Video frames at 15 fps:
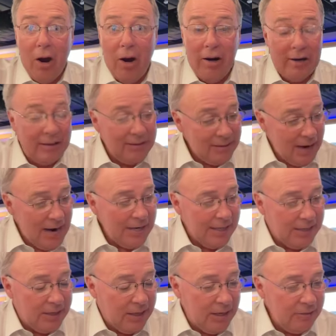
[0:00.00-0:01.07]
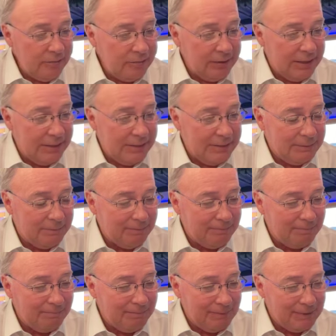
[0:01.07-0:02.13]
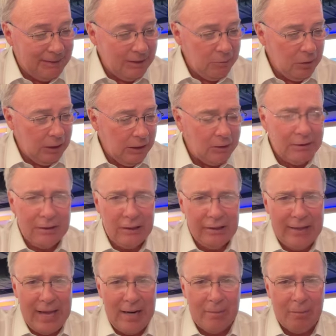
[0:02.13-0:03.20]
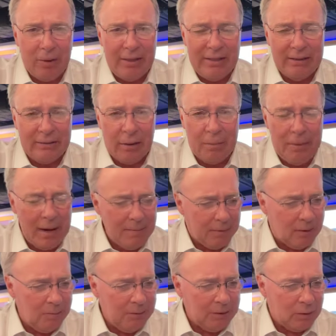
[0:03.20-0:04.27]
are tight enough, didn't really look that impressive on paper,